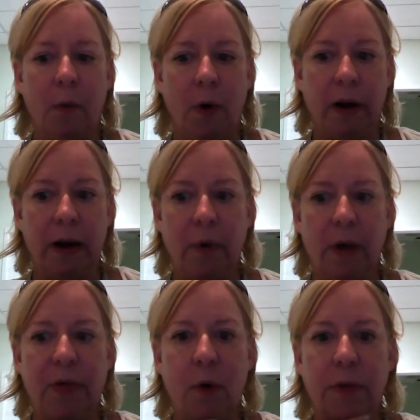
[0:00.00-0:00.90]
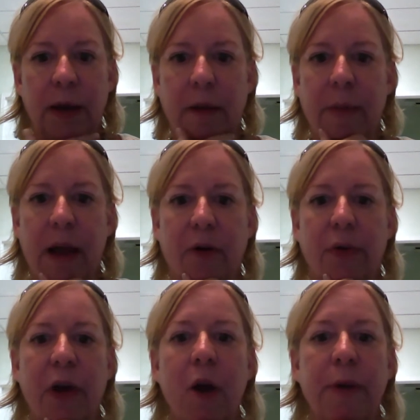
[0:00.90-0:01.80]
Working with orthopedic manual
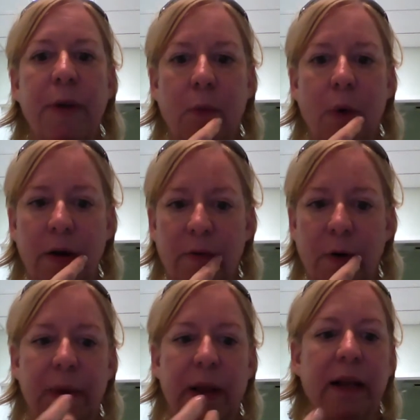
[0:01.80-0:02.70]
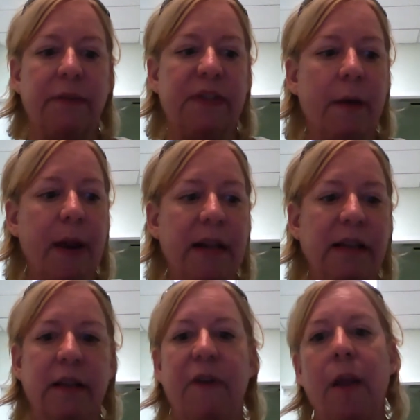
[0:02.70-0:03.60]
therapy is wonderful because if
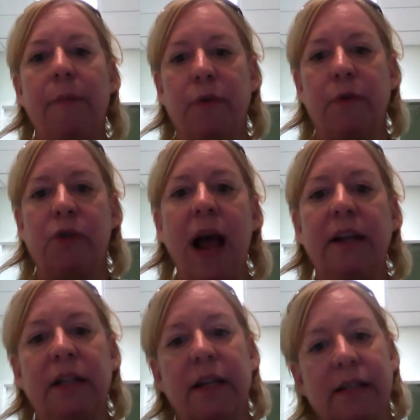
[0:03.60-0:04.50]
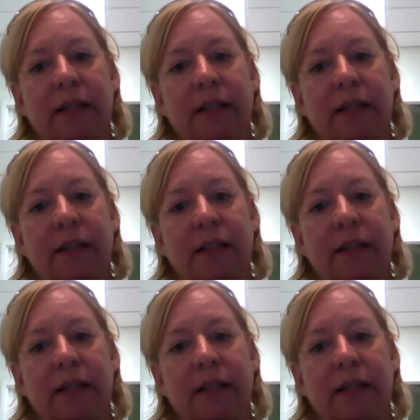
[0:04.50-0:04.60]
somebody's developed those strategies,